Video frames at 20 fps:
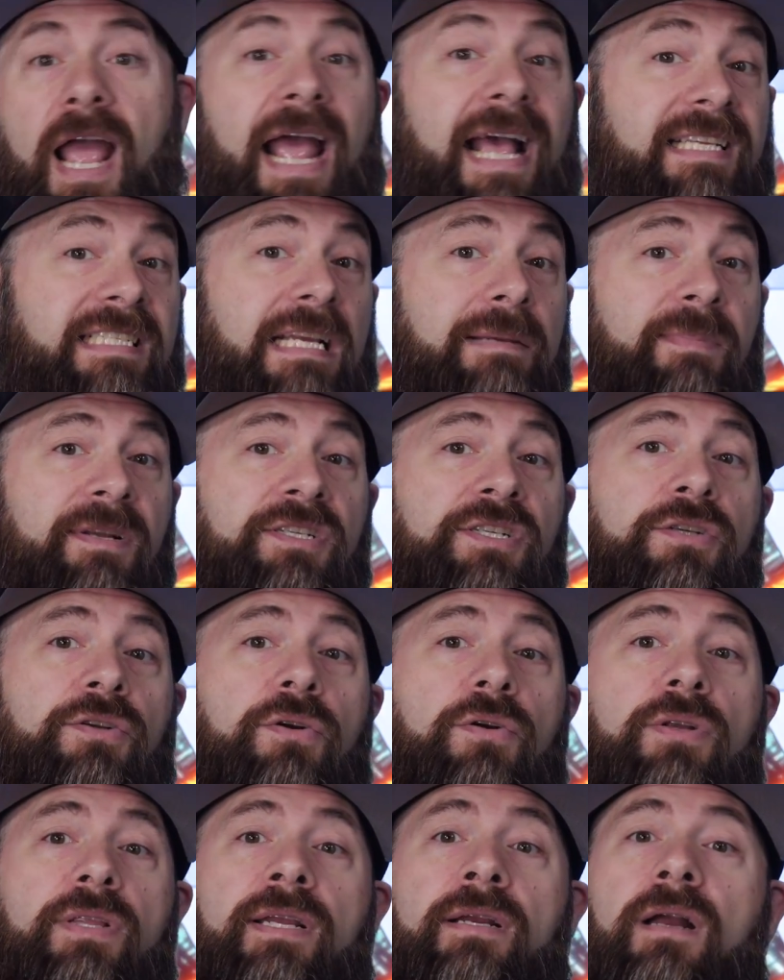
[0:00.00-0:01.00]
As I mentioned
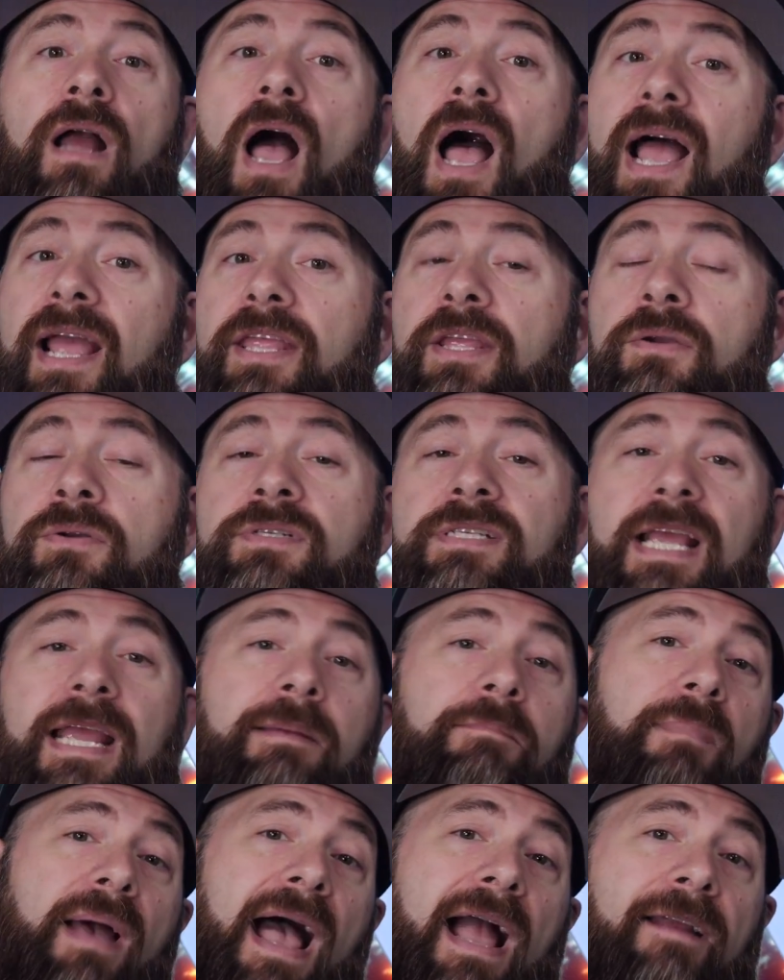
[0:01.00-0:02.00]
earlier, I use a
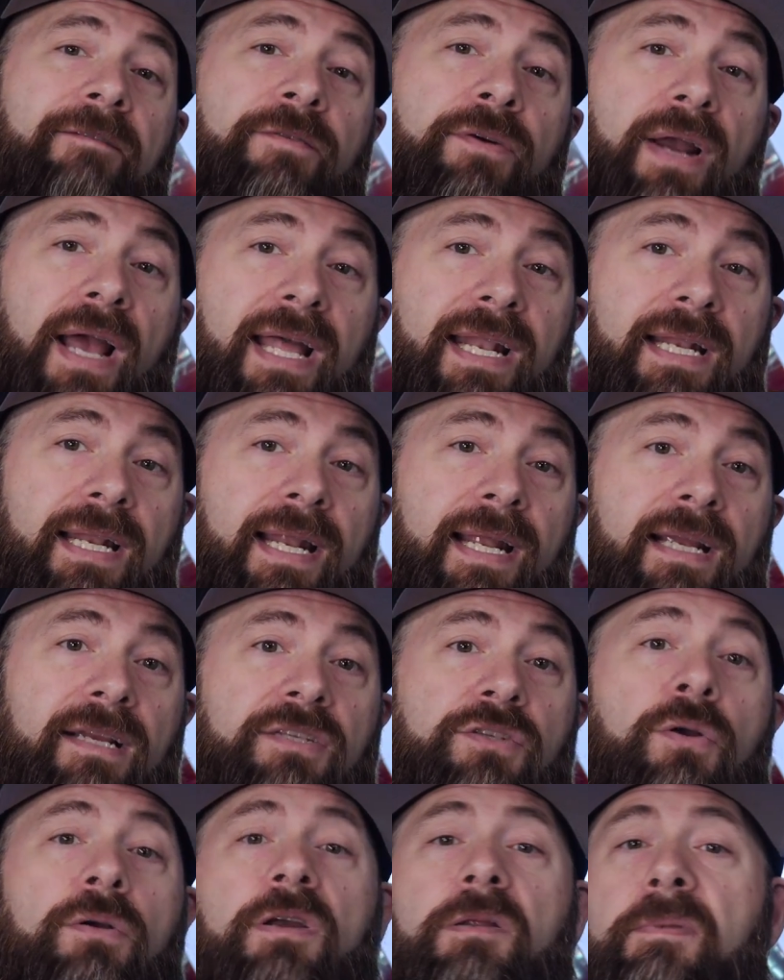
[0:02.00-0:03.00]
Mac for editing,
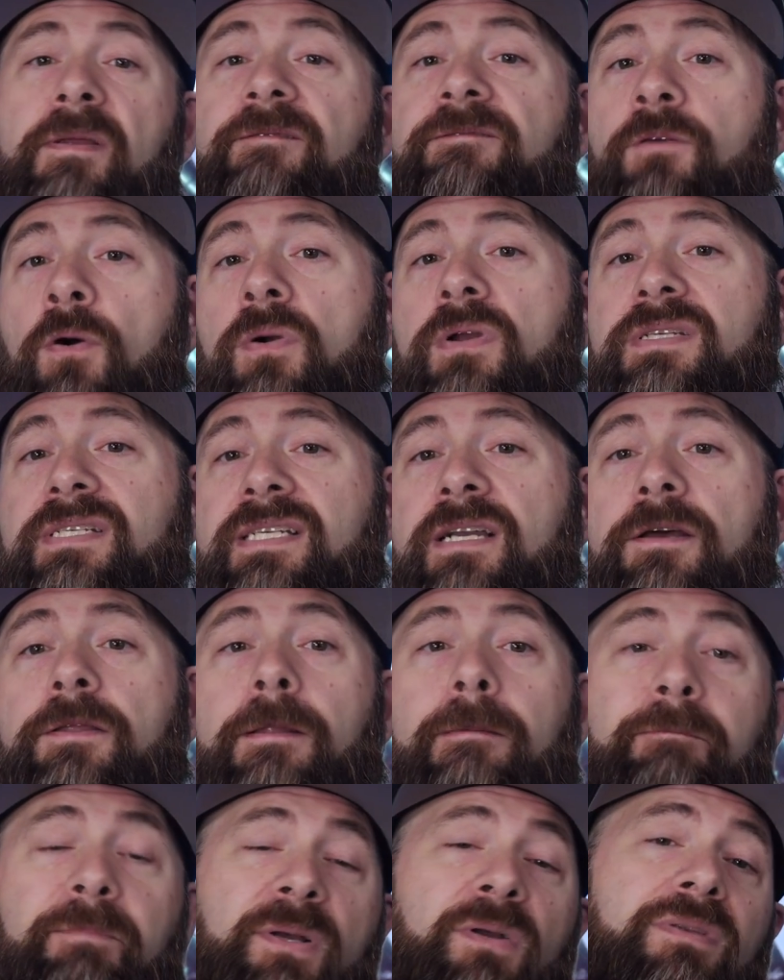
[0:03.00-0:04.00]
so I'm going to be focusing on
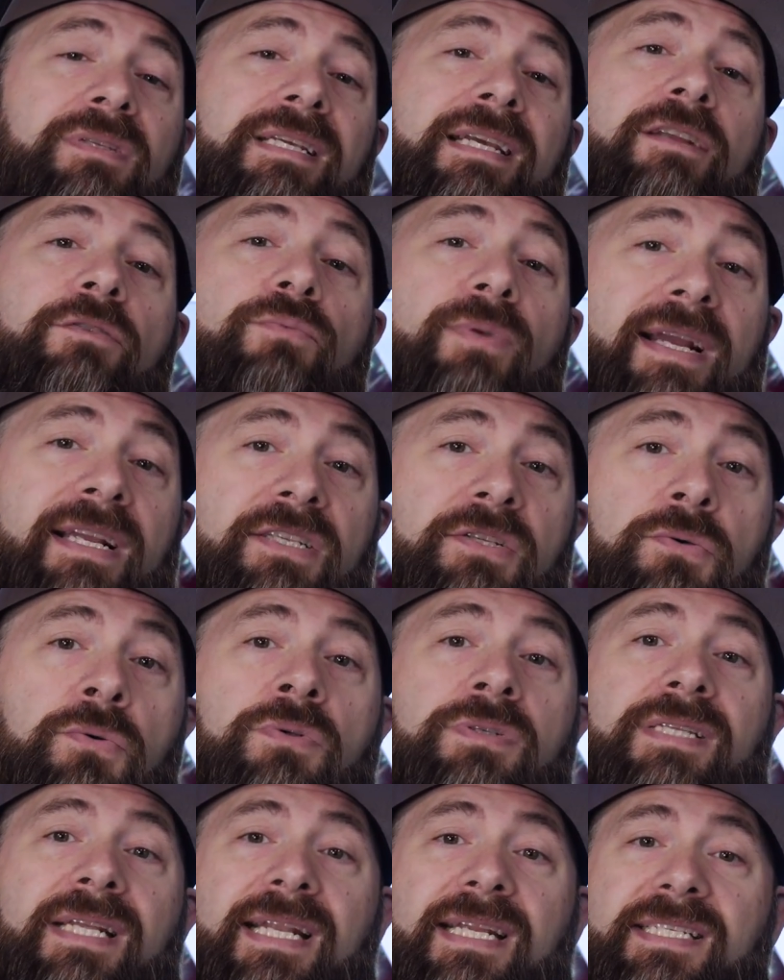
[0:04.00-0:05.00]
the built-in RAID
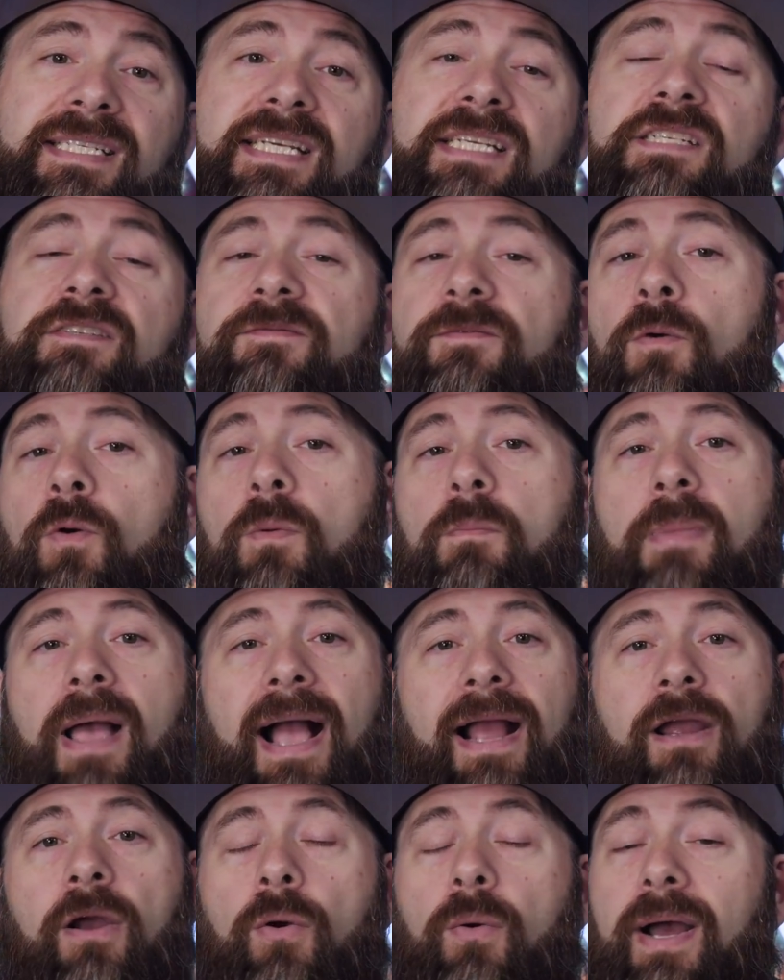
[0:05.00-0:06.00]
tools that exist for
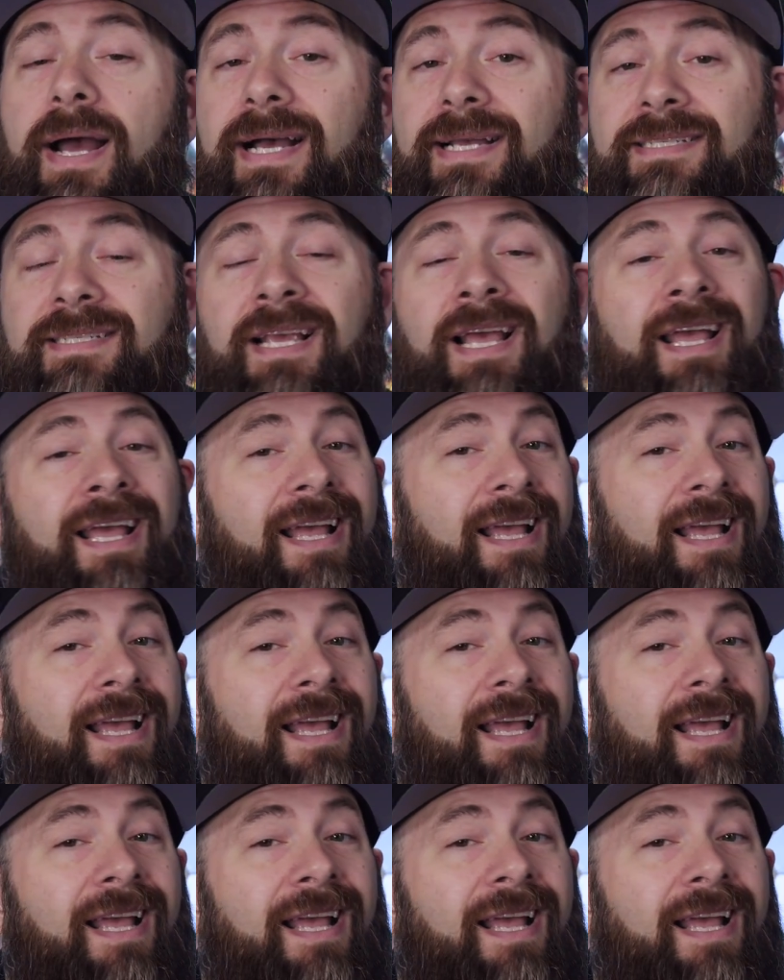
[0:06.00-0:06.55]
macOS.